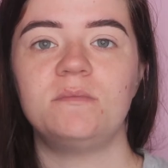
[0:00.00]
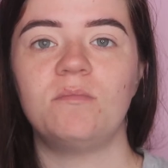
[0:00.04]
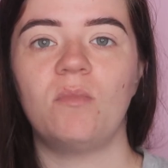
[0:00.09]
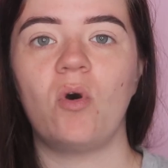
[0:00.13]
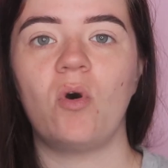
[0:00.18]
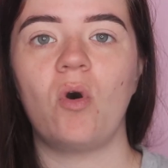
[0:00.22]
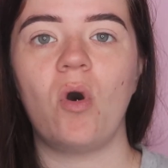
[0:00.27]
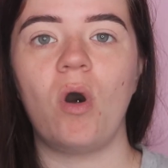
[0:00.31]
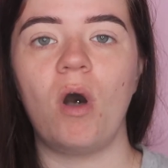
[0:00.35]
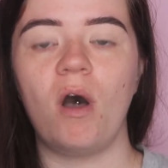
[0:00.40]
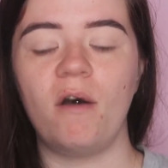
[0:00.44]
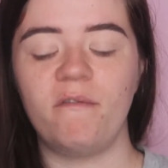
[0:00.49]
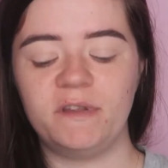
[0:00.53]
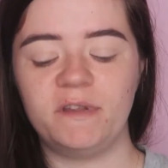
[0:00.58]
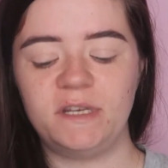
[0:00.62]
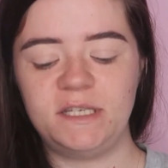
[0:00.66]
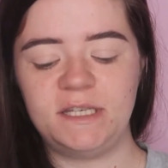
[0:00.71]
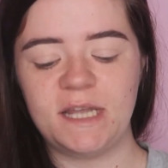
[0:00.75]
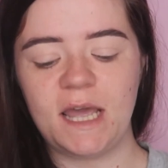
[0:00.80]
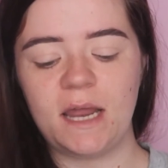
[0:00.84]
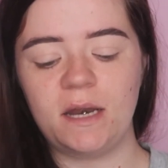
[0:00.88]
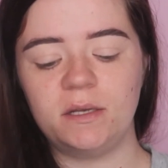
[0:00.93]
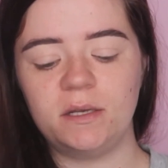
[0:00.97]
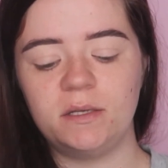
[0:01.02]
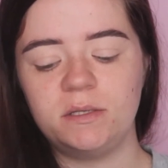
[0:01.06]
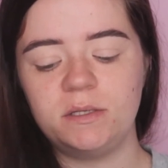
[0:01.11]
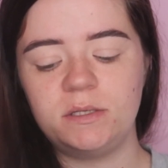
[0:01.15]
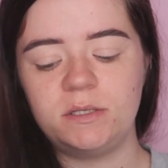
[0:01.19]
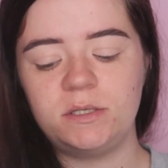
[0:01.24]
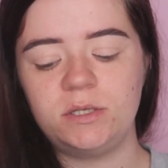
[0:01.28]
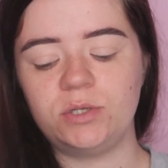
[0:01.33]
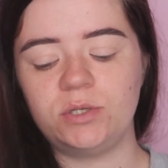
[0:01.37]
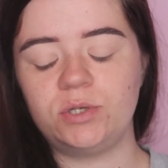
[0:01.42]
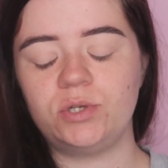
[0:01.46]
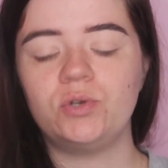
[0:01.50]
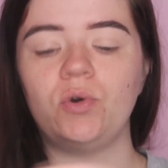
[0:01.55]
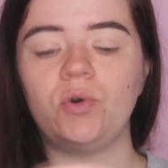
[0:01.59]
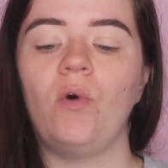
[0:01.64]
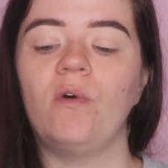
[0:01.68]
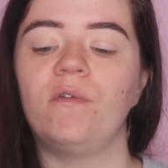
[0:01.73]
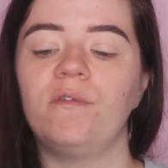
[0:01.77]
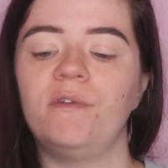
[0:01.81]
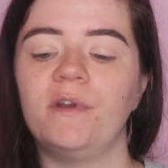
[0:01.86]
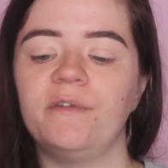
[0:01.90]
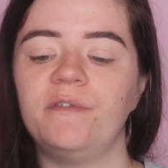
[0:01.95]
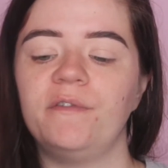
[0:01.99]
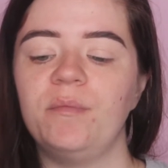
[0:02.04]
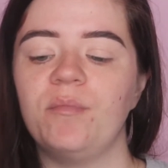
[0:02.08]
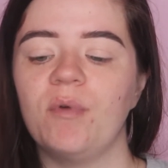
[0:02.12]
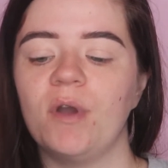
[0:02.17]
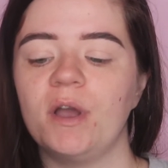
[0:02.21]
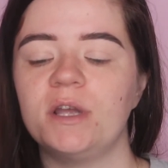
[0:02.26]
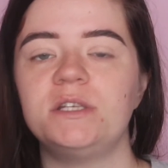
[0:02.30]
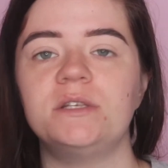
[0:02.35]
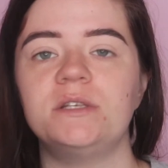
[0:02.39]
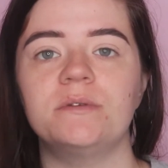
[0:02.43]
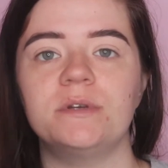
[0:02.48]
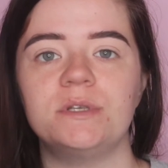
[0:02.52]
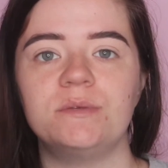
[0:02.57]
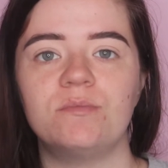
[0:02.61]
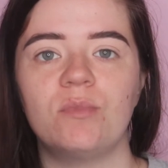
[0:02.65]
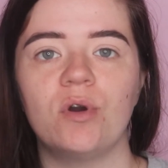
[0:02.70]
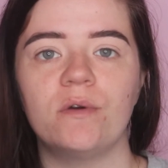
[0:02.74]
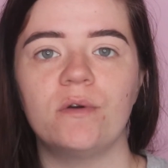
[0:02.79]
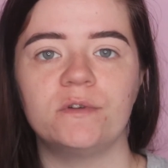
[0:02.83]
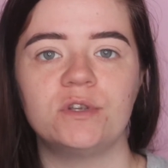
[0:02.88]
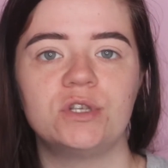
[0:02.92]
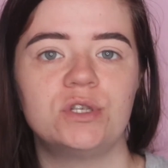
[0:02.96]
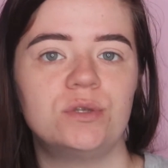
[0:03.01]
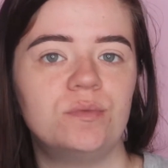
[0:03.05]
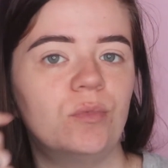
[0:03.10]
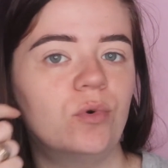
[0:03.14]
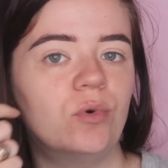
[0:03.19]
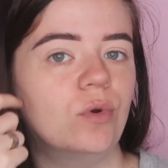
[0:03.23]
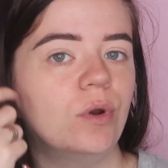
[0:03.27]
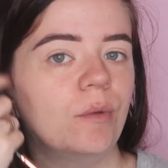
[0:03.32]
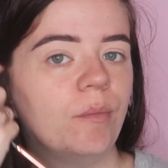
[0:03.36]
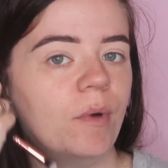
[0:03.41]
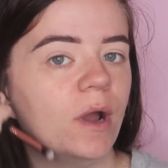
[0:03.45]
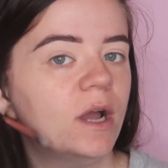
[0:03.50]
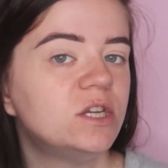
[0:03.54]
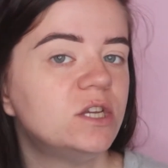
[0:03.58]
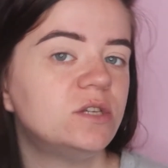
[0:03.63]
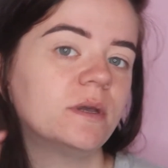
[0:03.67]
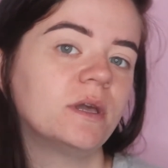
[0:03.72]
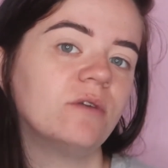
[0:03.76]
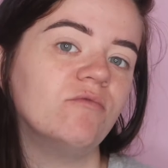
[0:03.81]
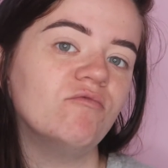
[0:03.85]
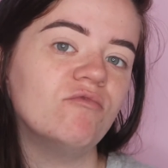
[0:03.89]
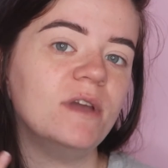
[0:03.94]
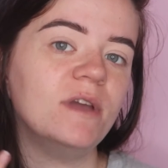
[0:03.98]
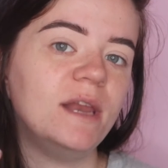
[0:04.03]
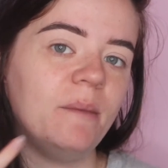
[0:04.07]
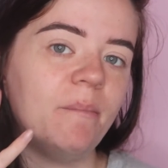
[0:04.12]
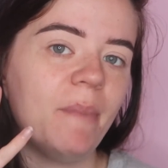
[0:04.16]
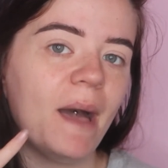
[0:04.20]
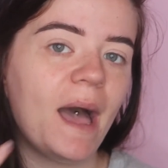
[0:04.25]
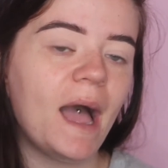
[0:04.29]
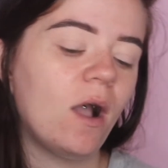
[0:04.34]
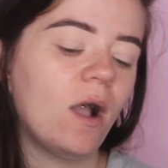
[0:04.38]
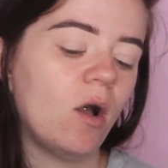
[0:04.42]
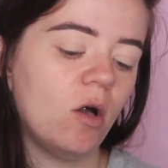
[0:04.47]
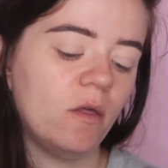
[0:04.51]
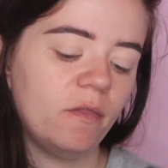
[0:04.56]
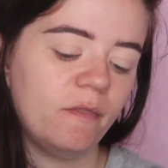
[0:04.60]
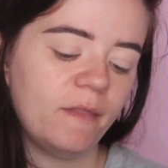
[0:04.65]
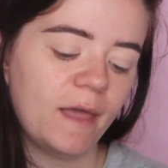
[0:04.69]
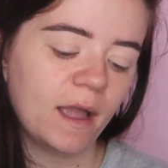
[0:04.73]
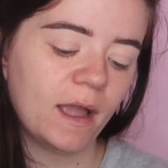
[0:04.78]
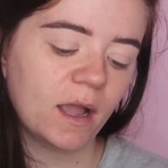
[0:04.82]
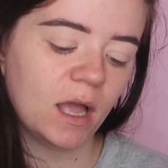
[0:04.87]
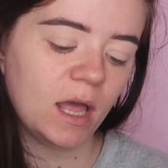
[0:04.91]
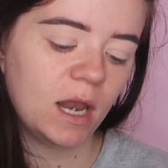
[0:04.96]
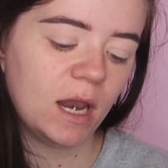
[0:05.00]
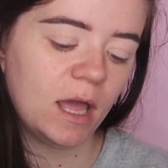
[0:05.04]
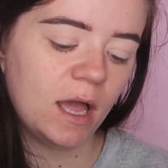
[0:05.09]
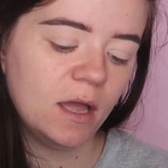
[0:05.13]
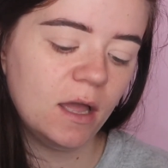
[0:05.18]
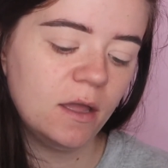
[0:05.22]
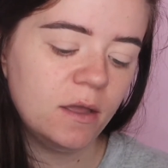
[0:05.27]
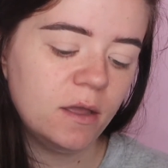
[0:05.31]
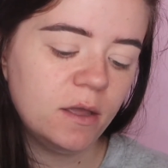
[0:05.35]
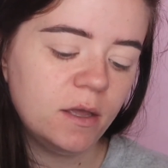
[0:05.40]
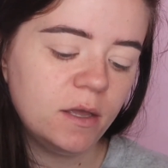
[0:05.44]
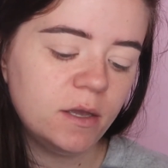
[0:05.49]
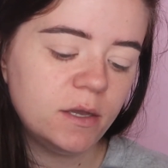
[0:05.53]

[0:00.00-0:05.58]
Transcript: is more of a dense sort of fluffy brush, so it's more of a smaller brush, so I can really pack on that colour.